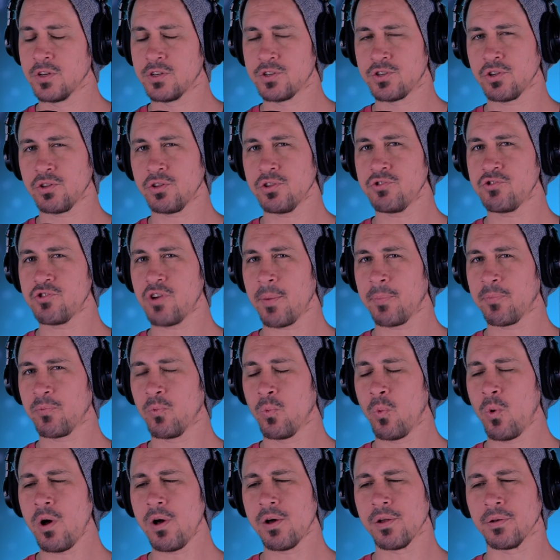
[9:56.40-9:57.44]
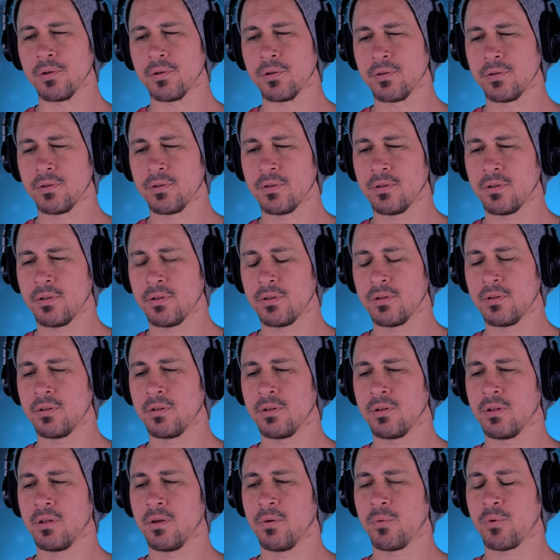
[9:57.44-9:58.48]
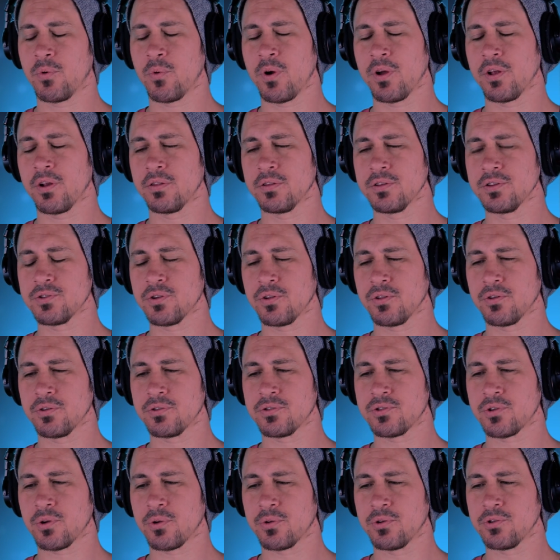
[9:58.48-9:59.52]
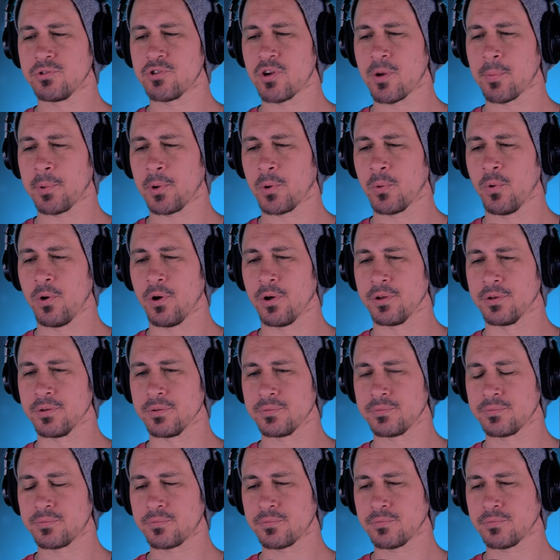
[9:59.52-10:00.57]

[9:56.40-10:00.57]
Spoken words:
She only dropped one. I wonder why I only showed her dropping one.